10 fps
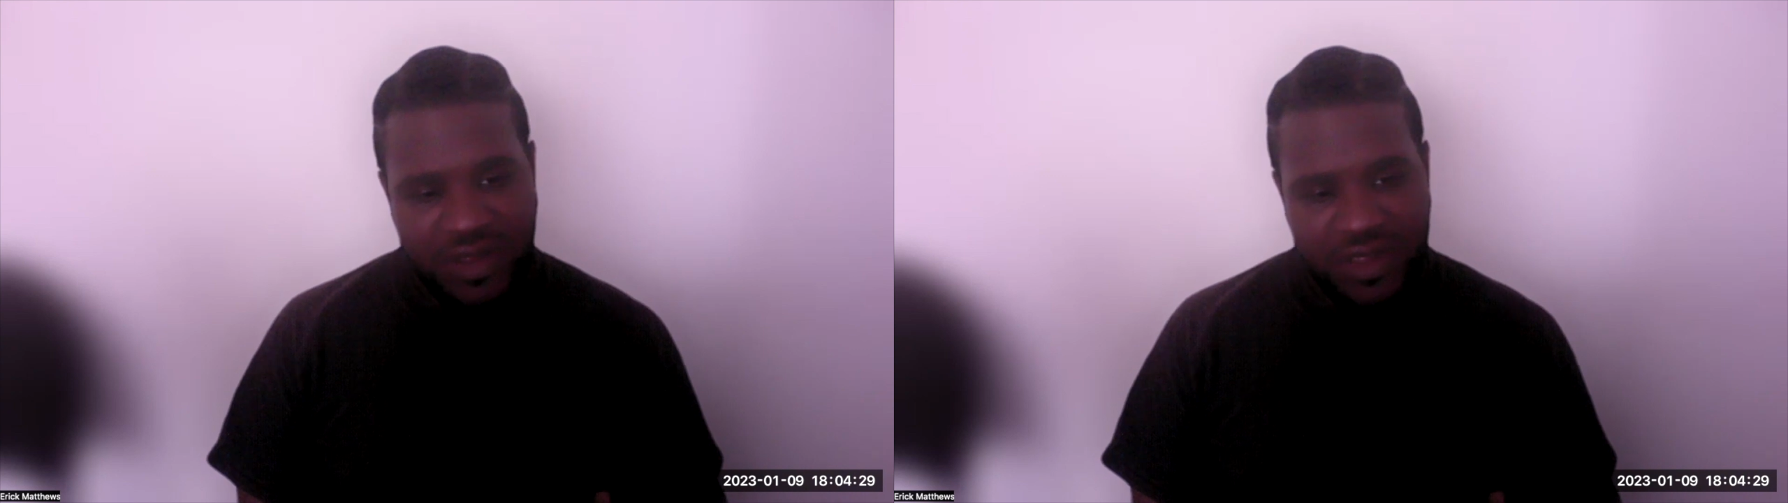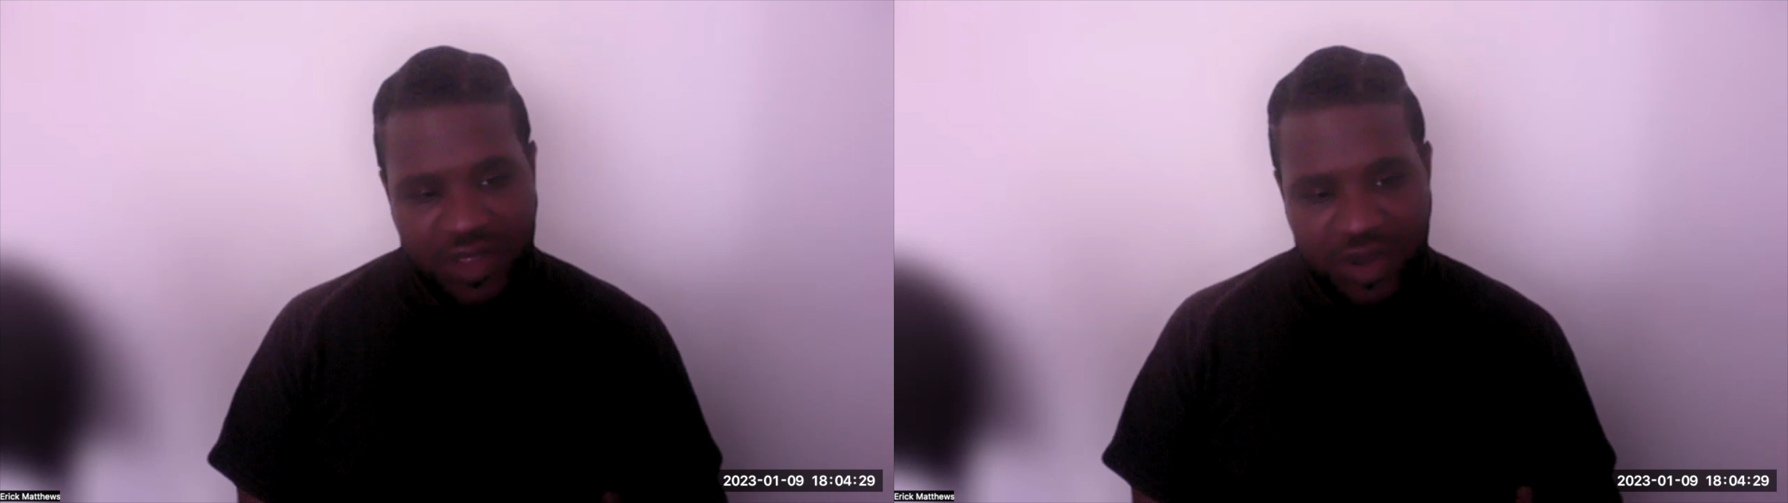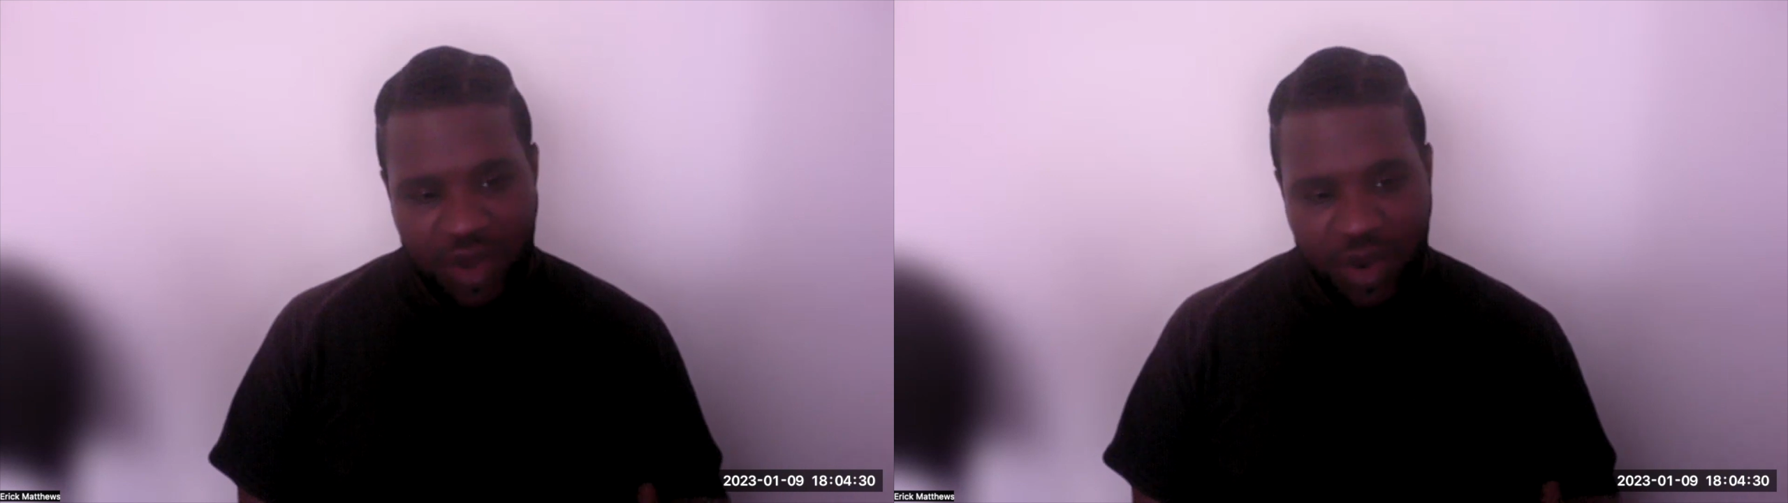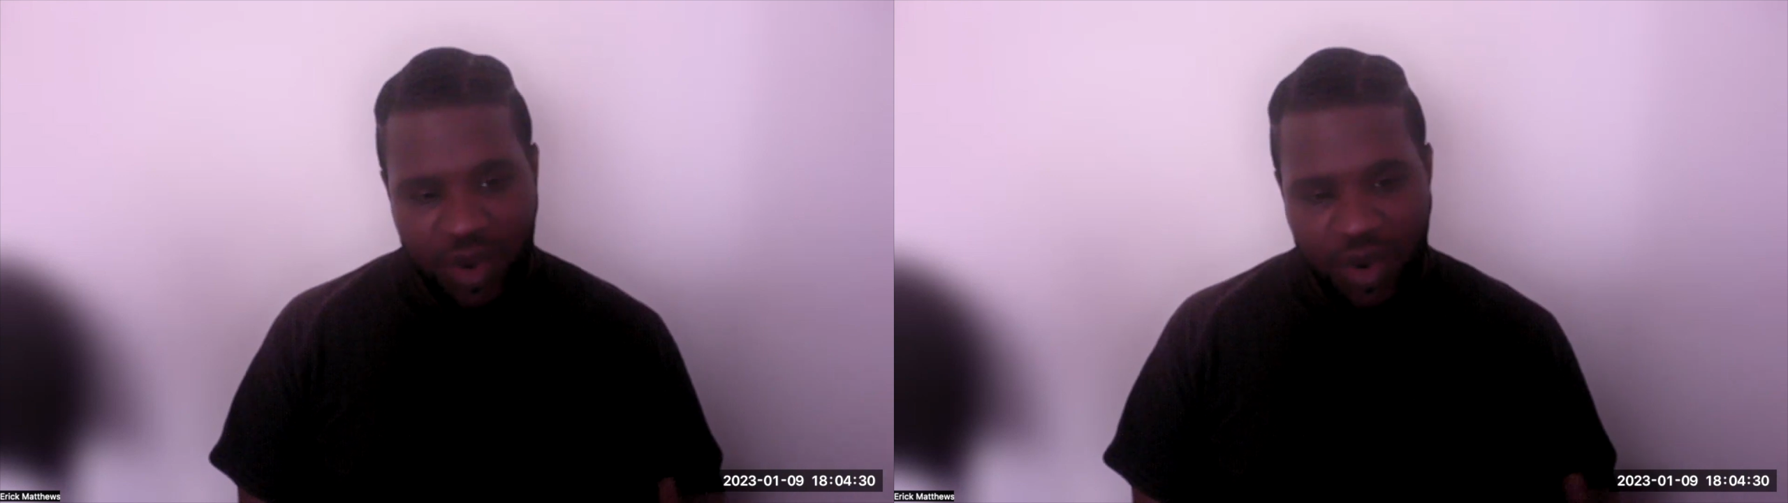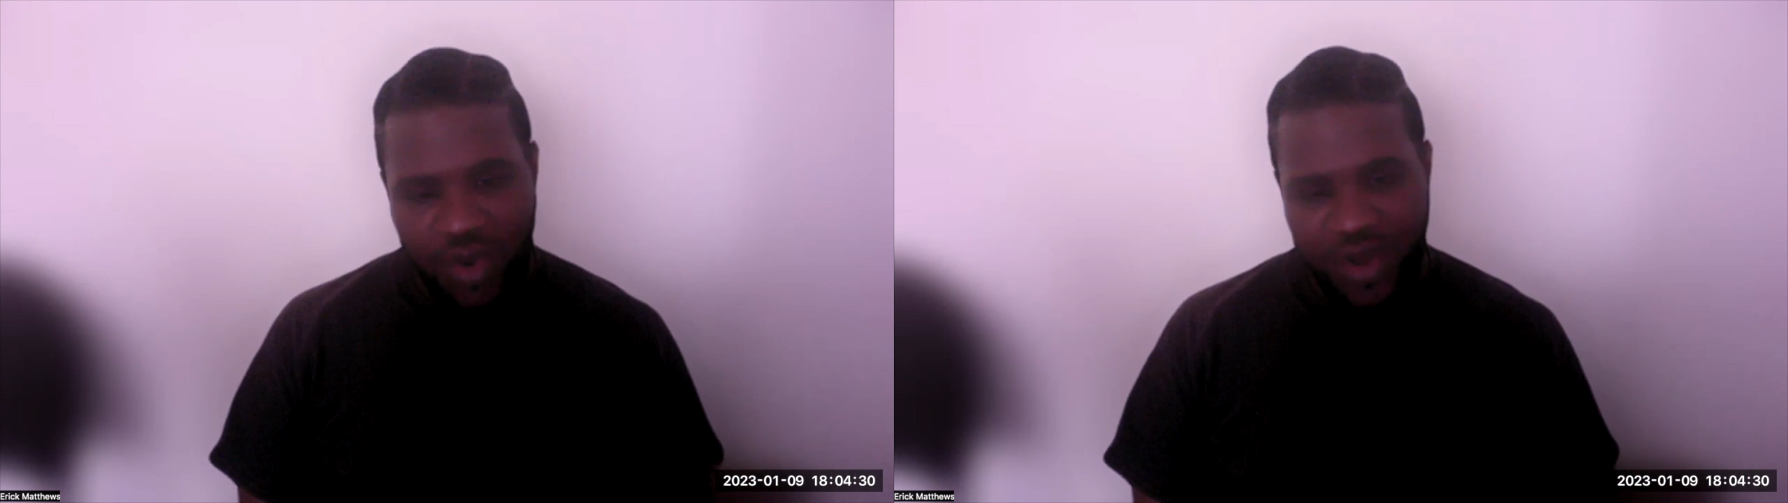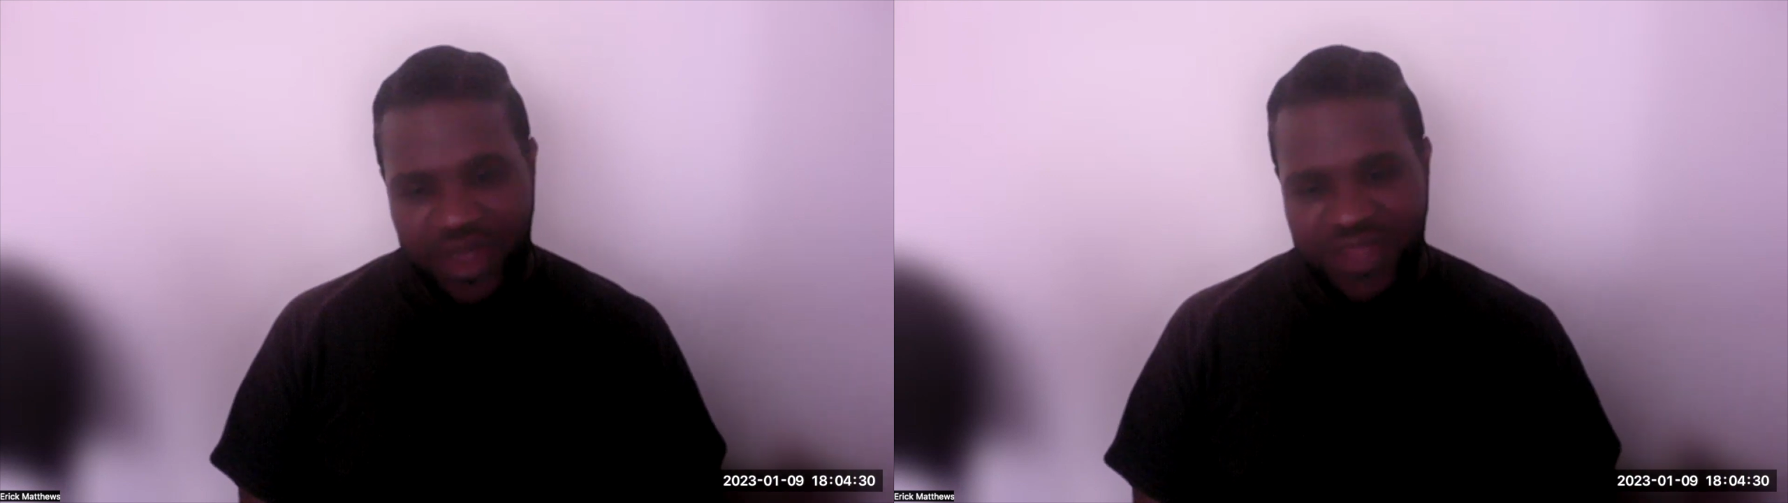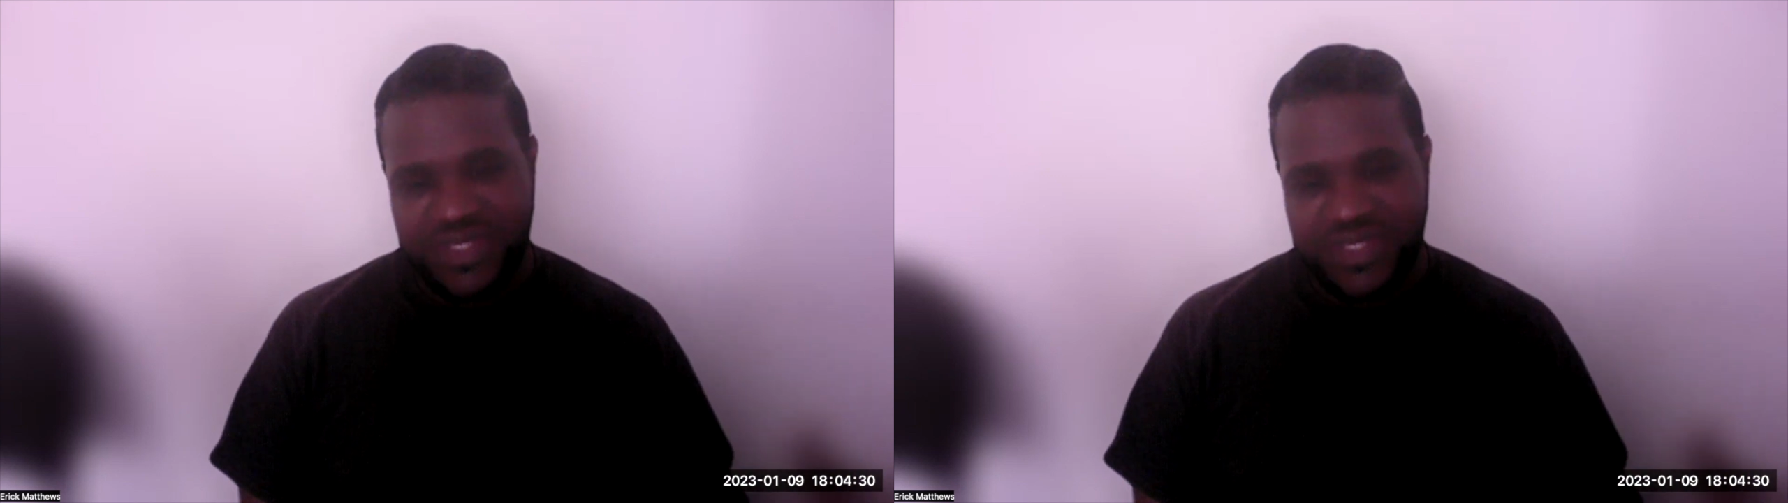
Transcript: you know, on the other